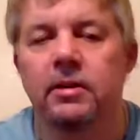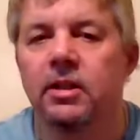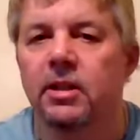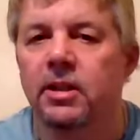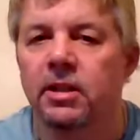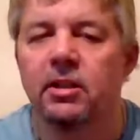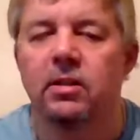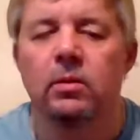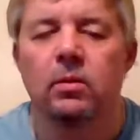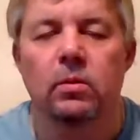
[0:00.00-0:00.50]
And
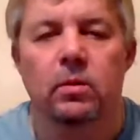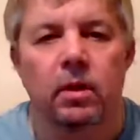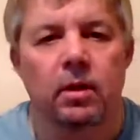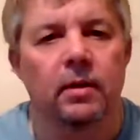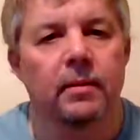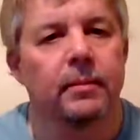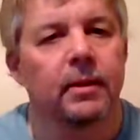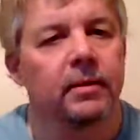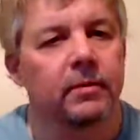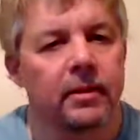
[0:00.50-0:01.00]
here you
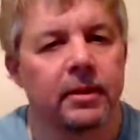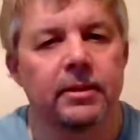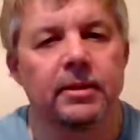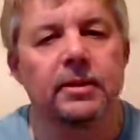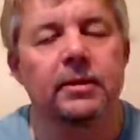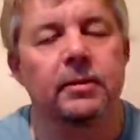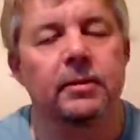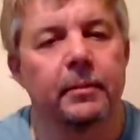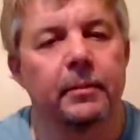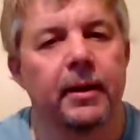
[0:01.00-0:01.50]
are, my
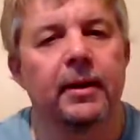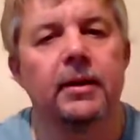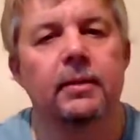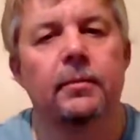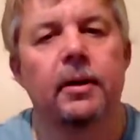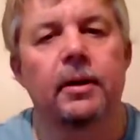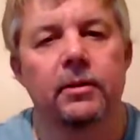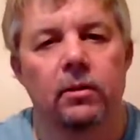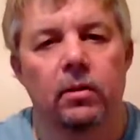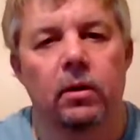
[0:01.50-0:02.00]
residence demanding
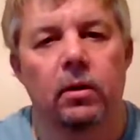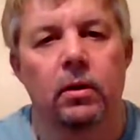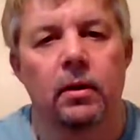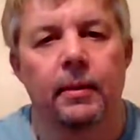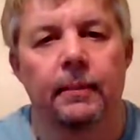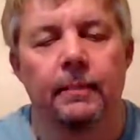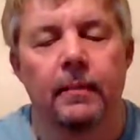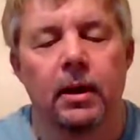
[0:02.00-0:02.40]
my dog.